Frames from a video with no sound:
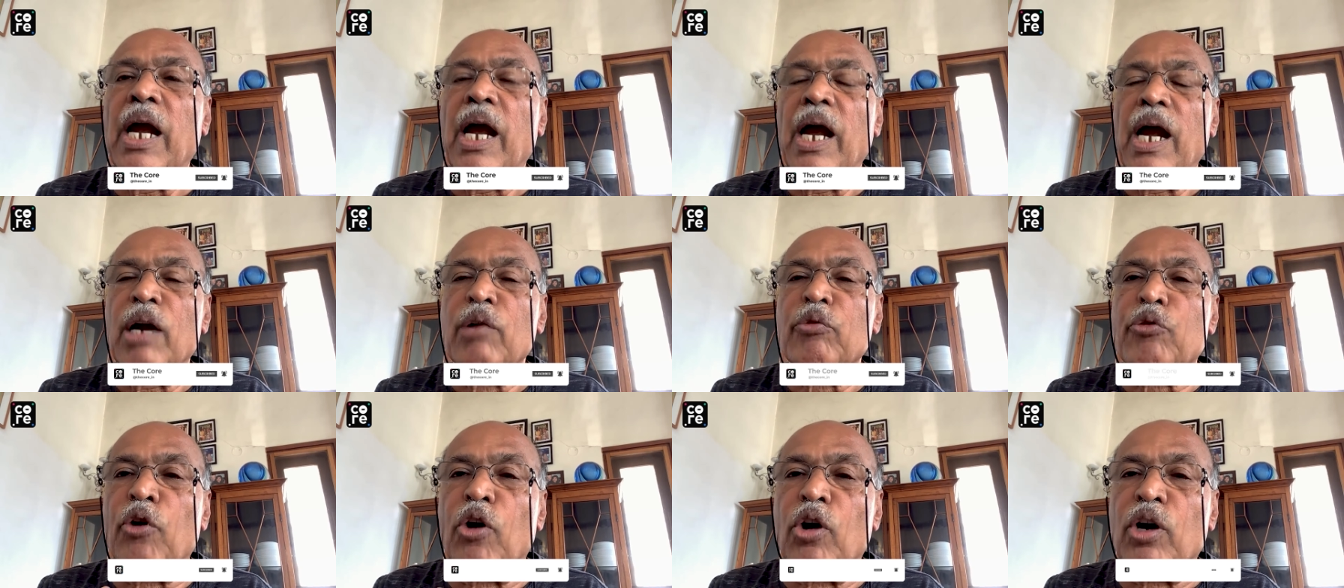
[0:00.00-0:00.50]

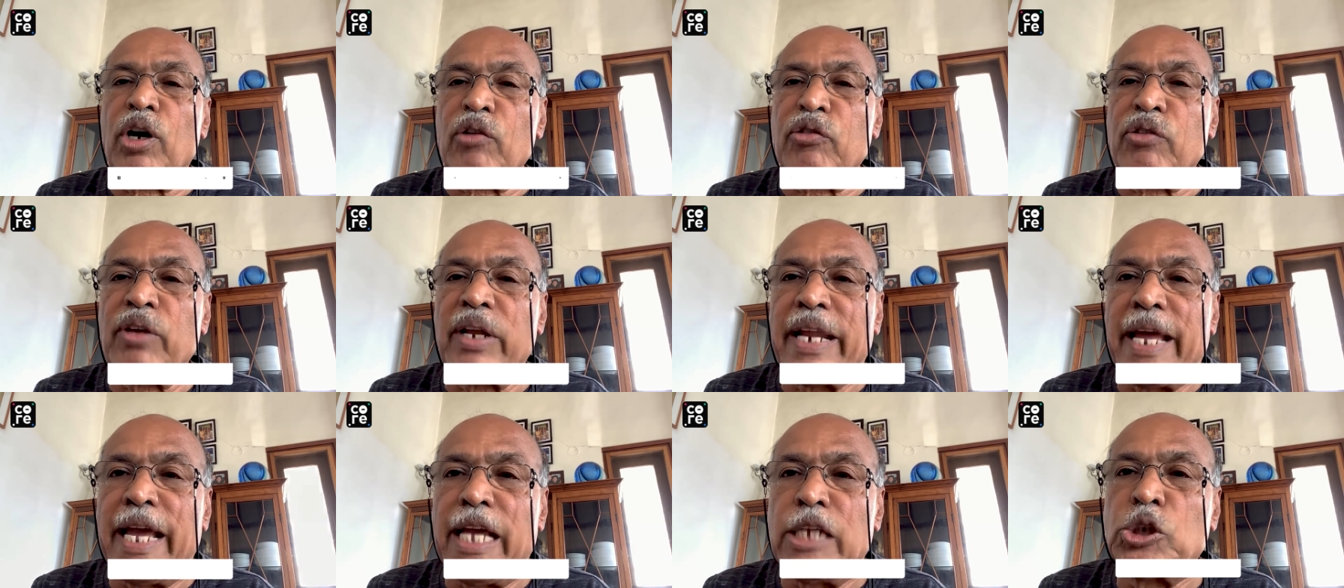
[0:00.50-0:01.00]
and focus
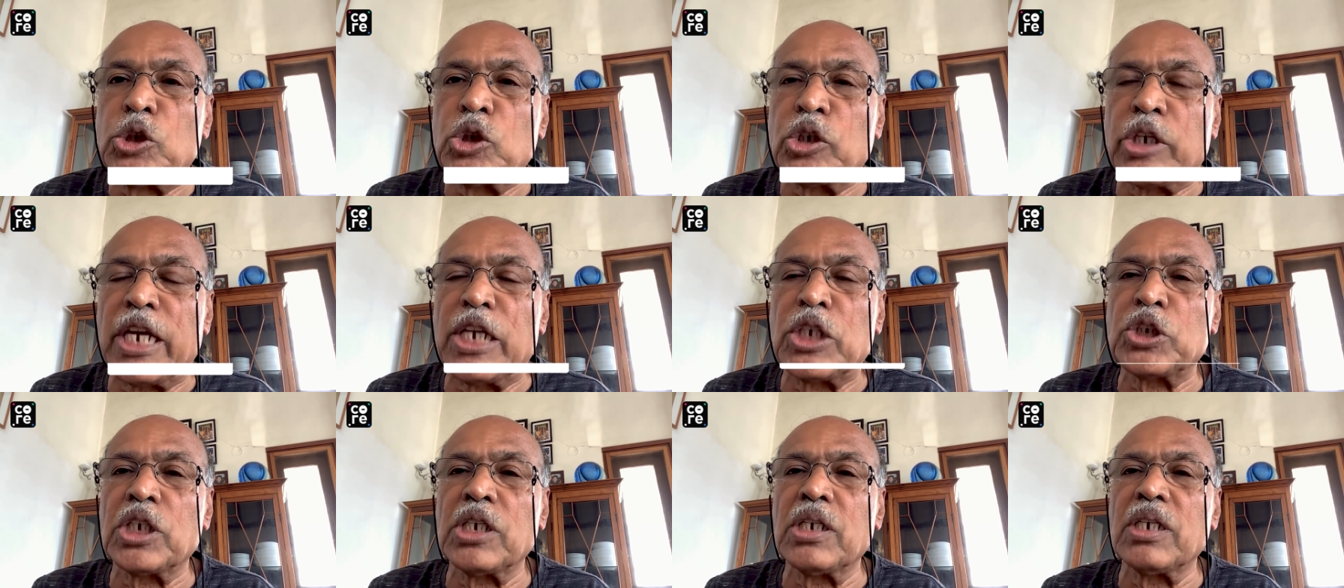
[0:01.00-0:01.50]
on
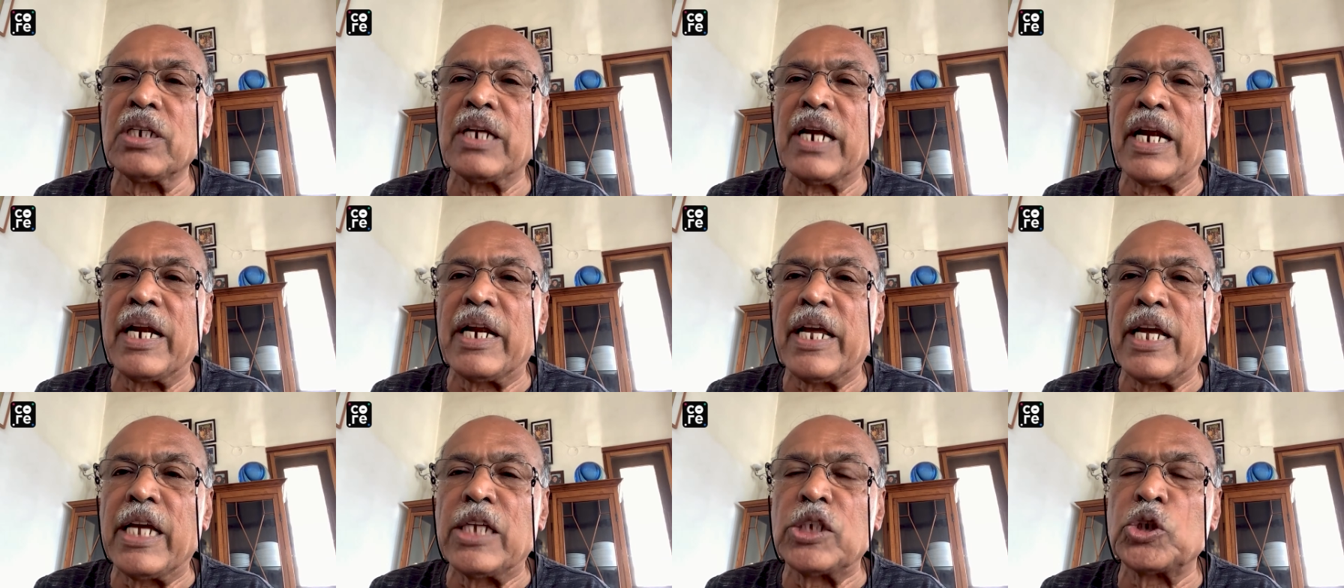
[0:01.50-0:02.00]
education
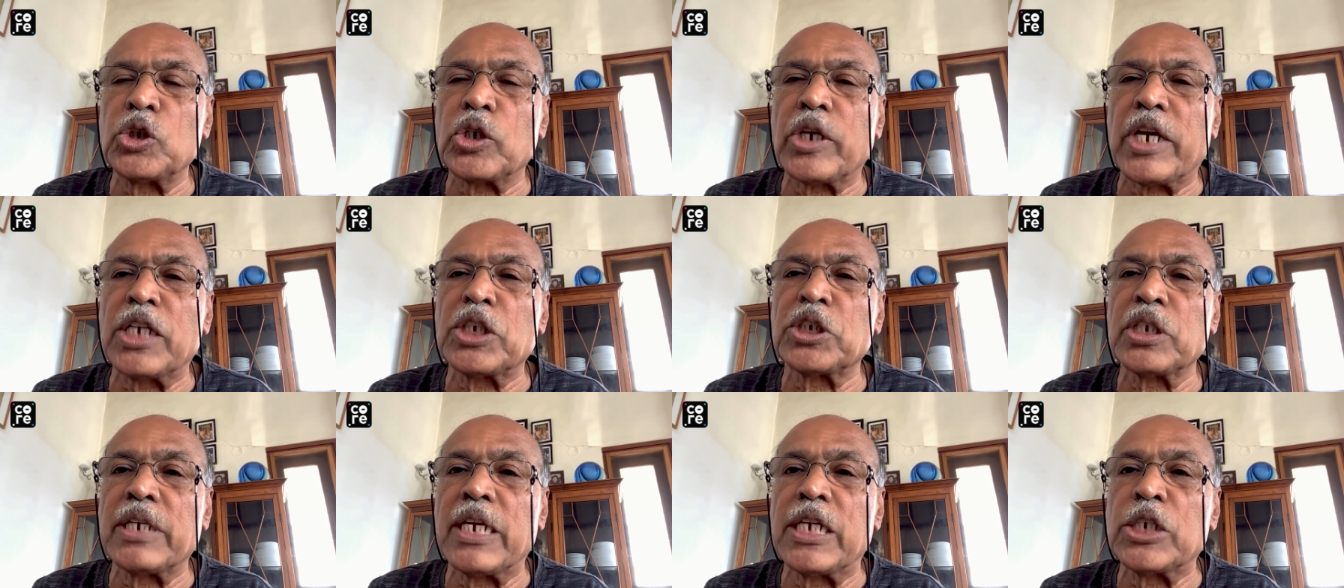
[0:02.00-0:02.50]
and
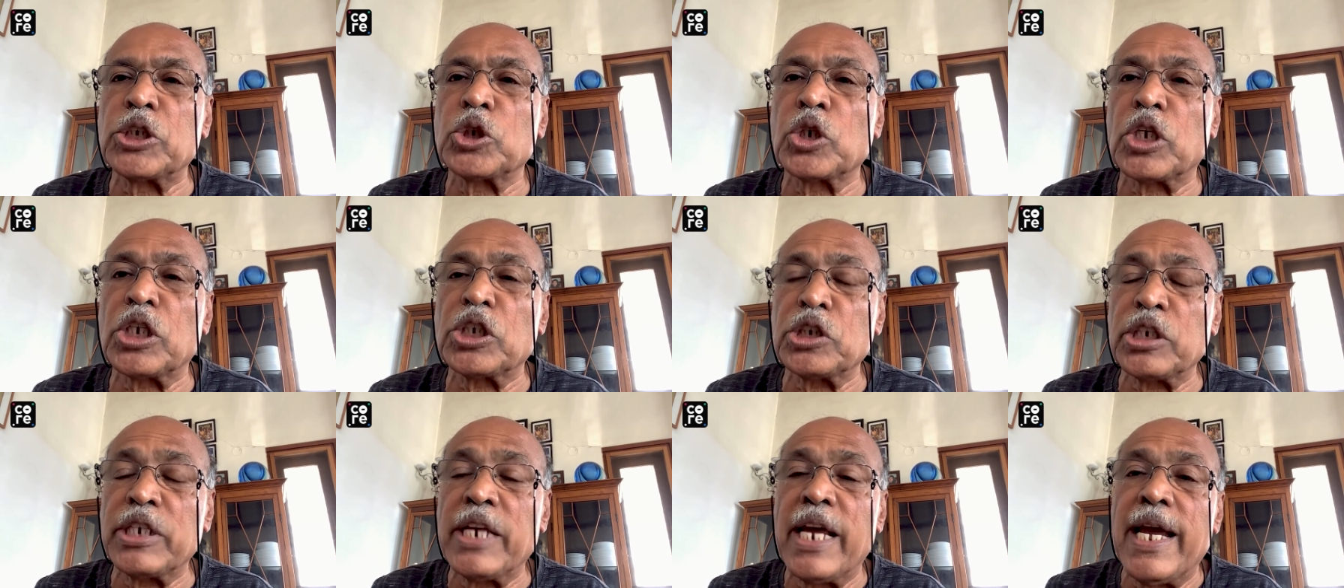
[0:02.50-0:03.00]
education,
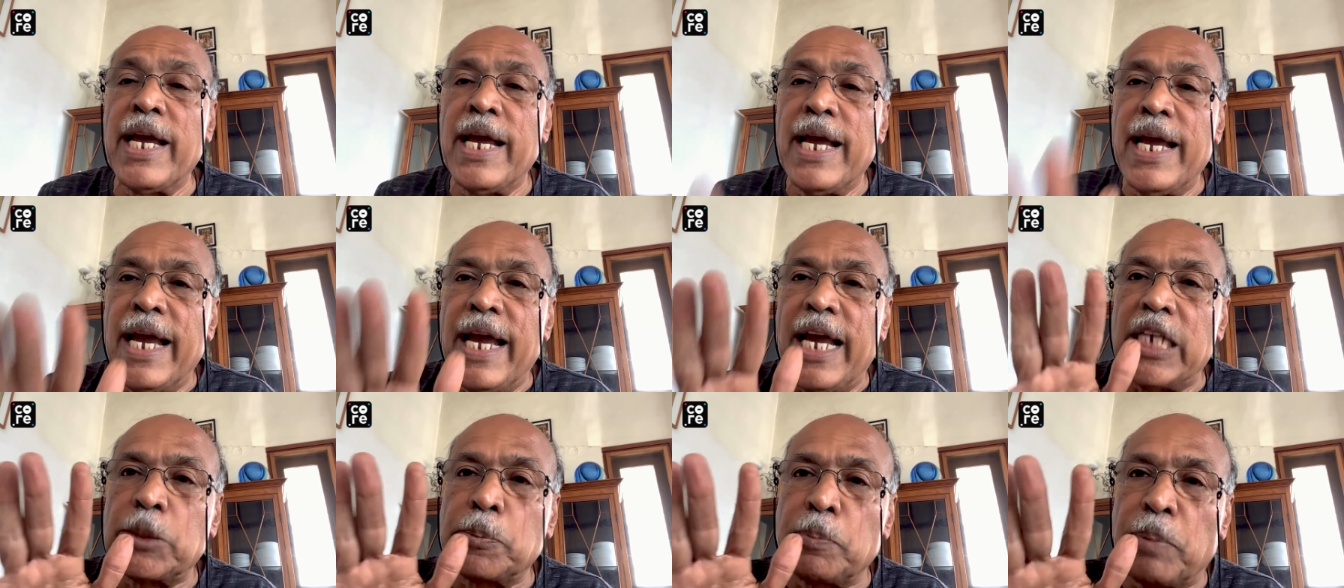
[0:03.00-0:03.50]
education,
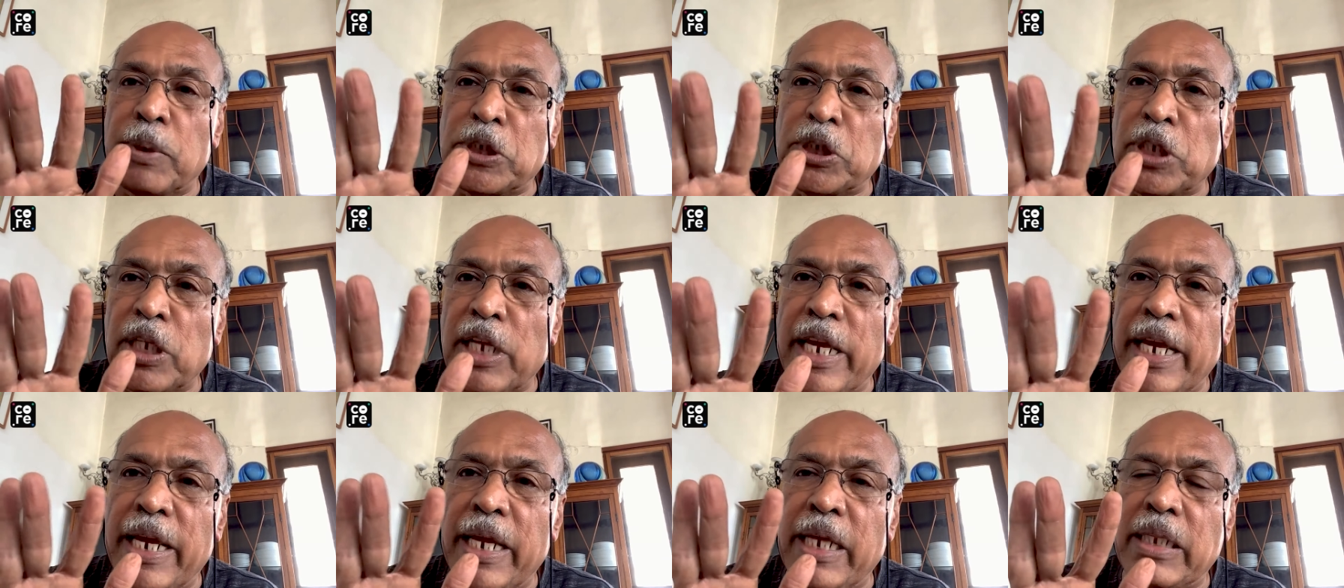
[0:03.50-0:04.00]

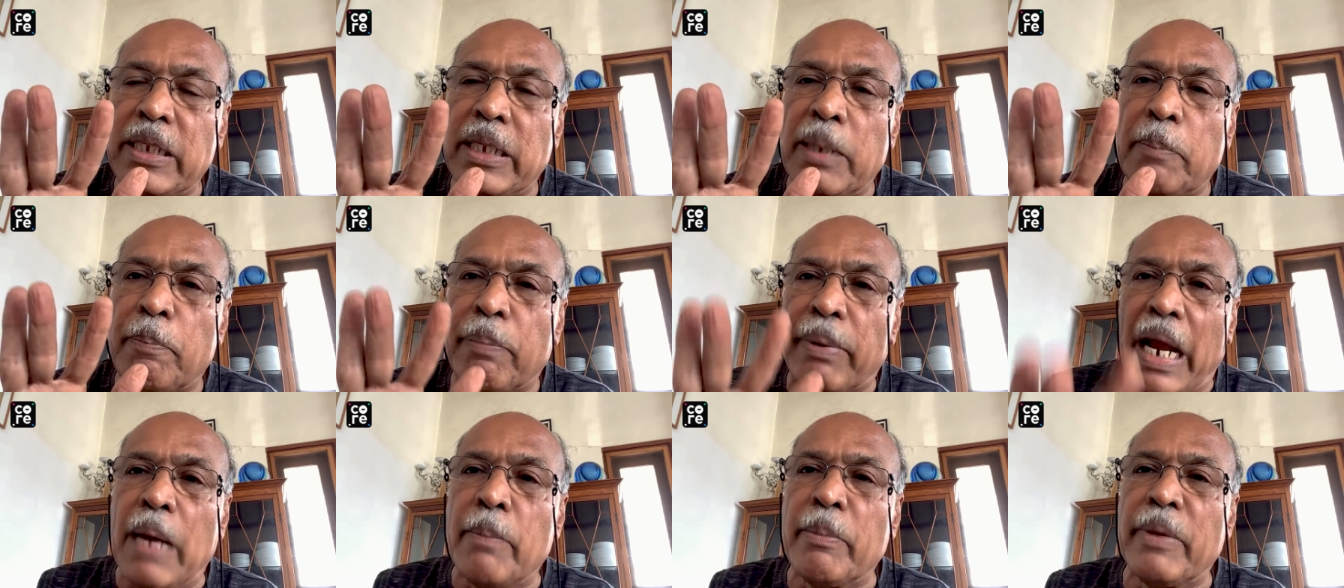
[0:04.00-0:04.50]
especially the
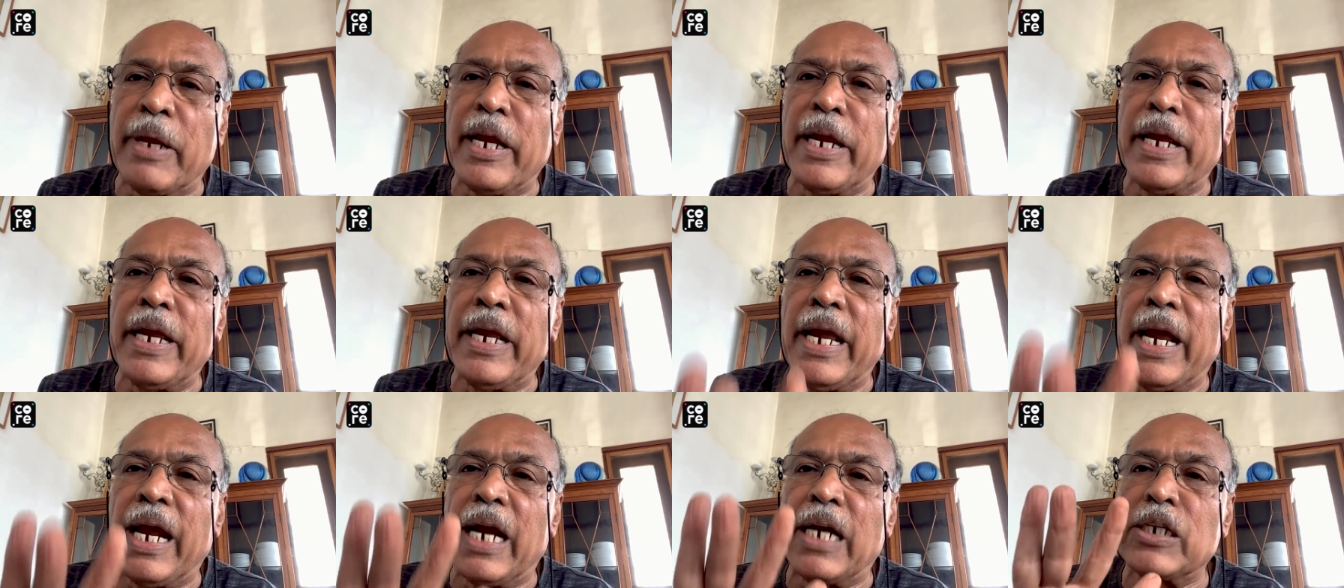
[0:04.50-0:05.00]

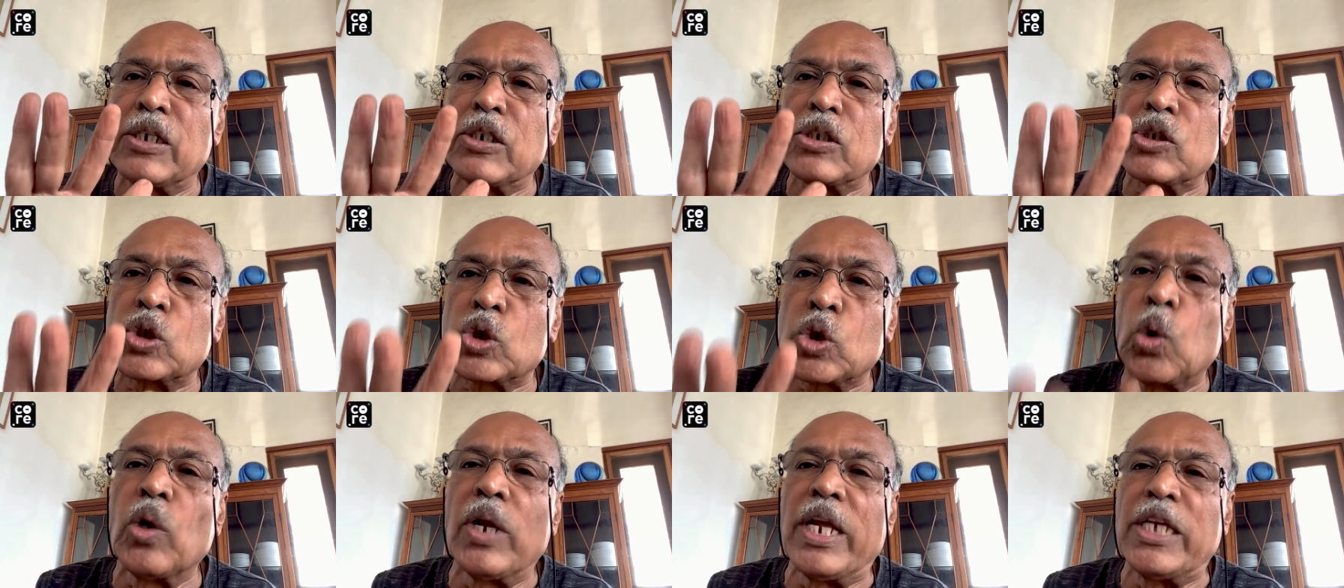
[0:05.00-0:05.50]
primary and
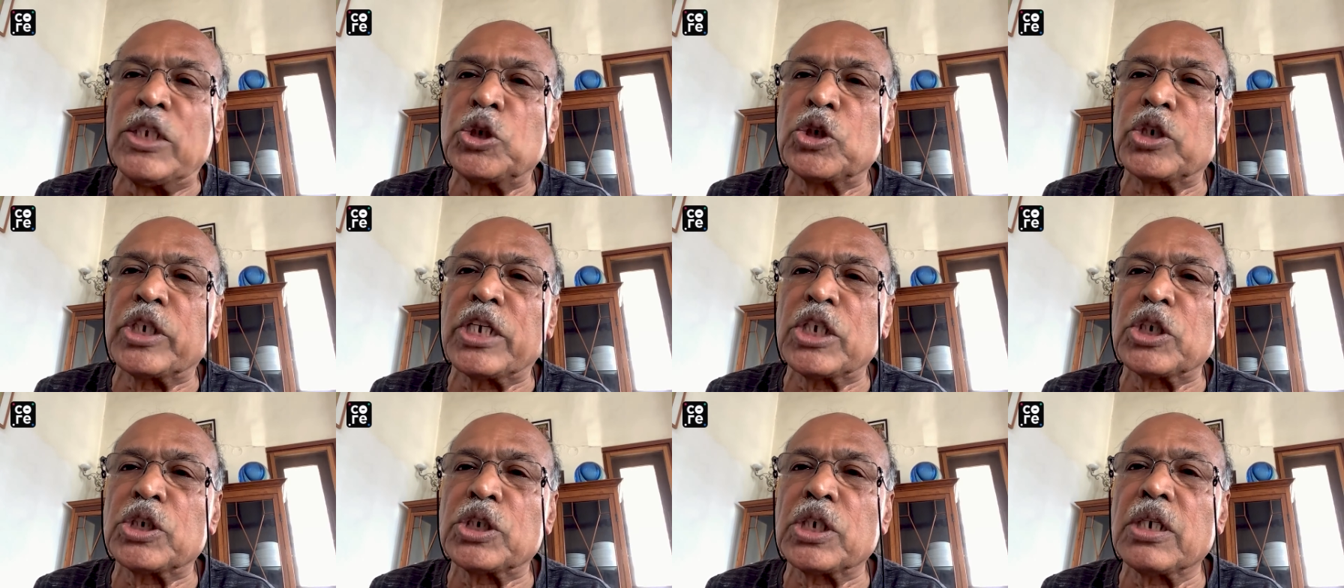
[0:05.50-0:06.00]
school
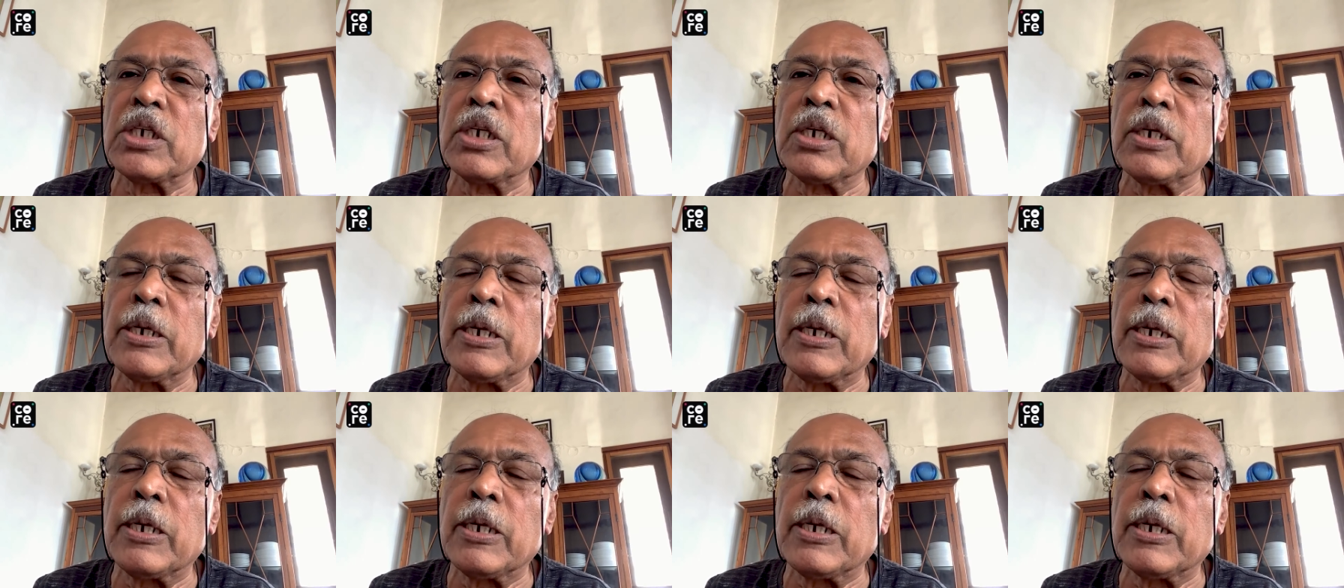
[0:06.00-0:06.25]
education